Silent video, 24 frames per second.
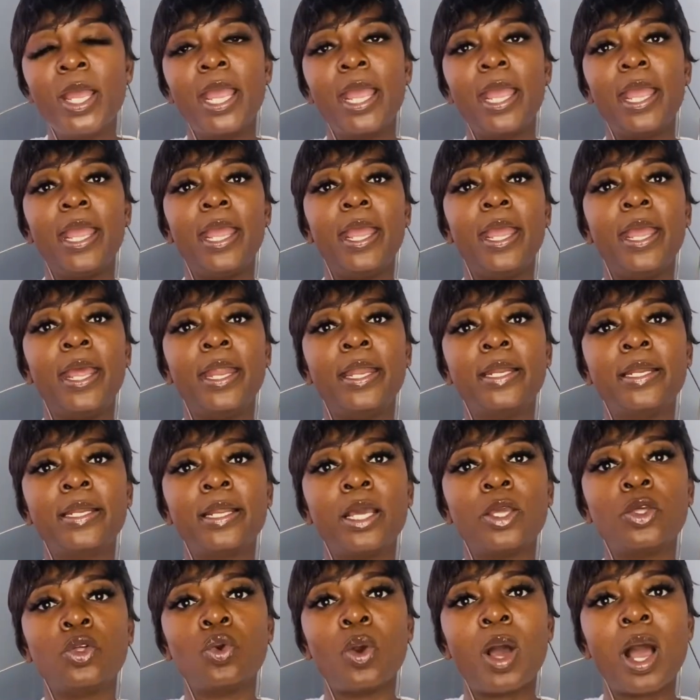And
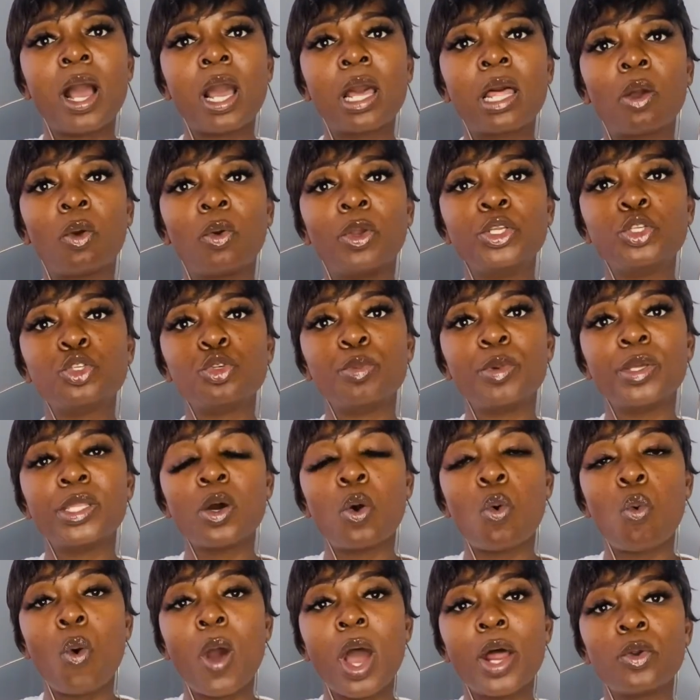you are going to be the
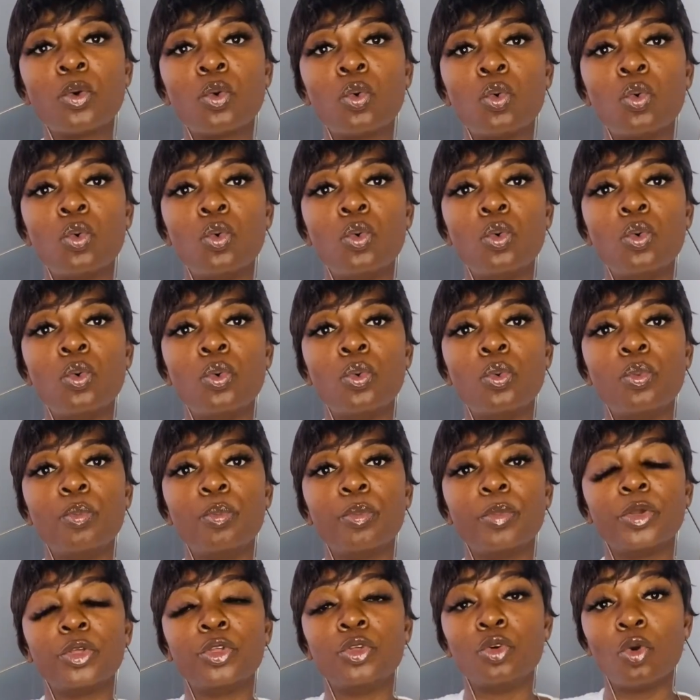one who,
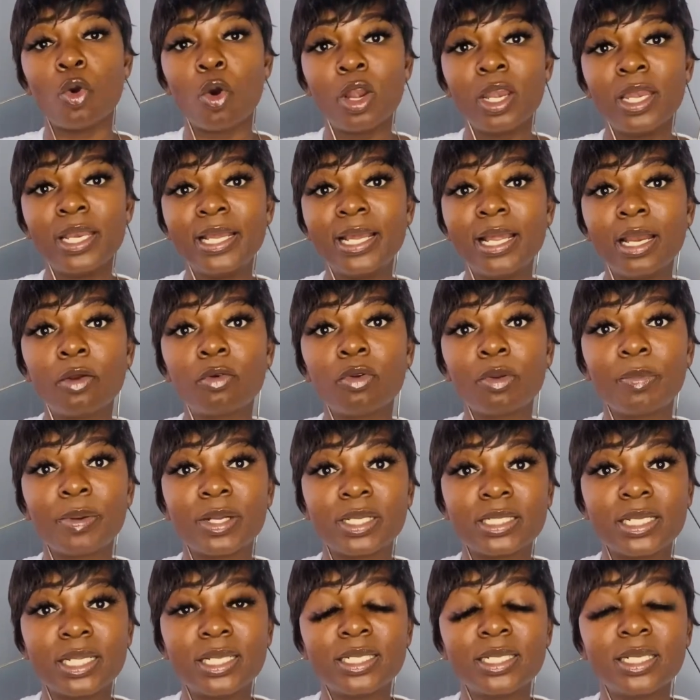your legal
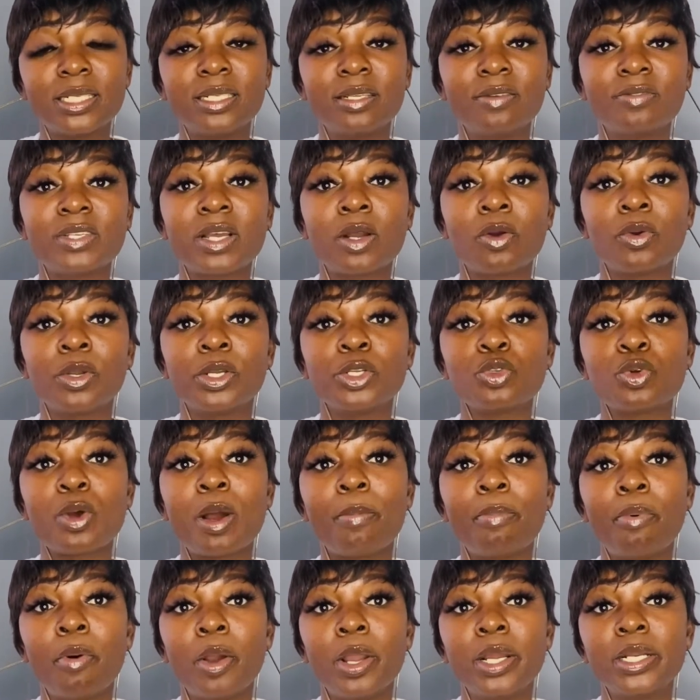representatives are going to
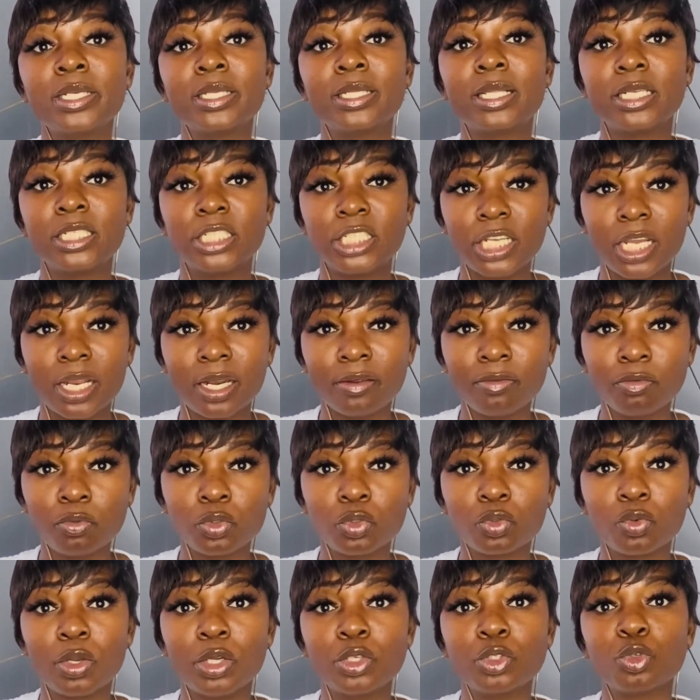appoint the sheriff who's
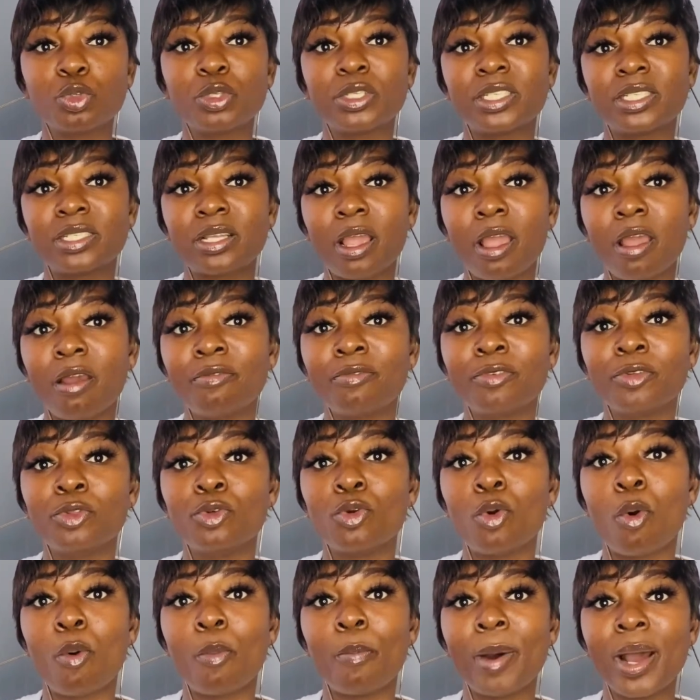going to serve
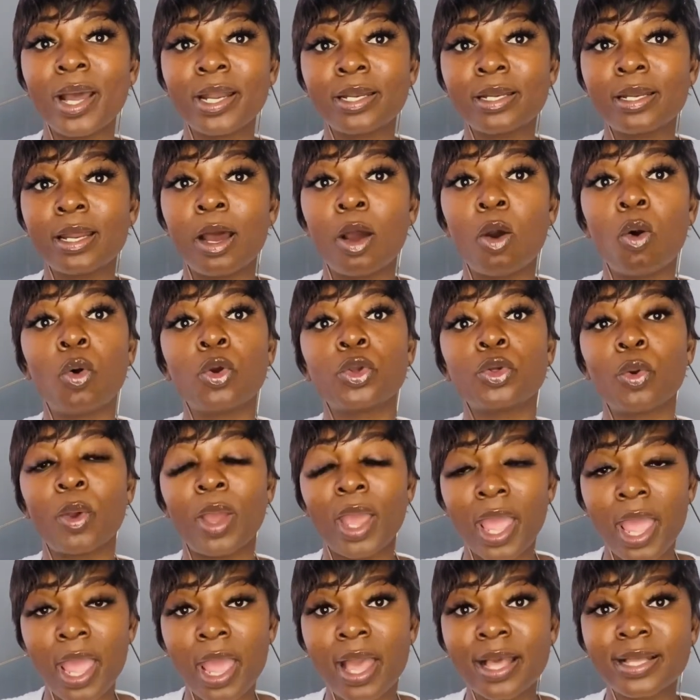your partner or your
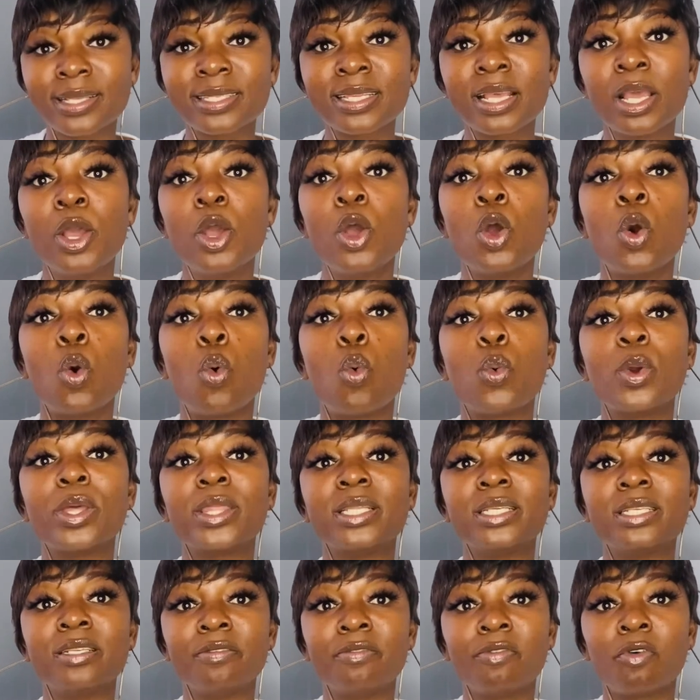ex
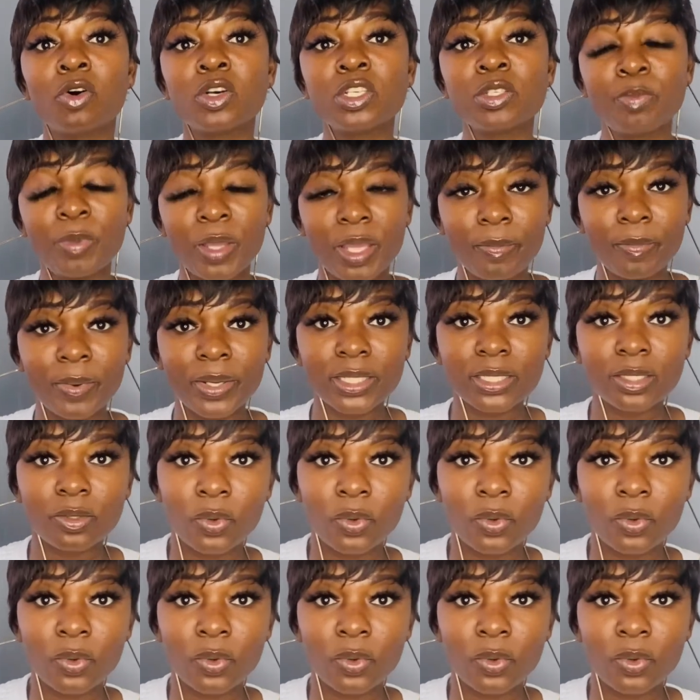with divorce papers.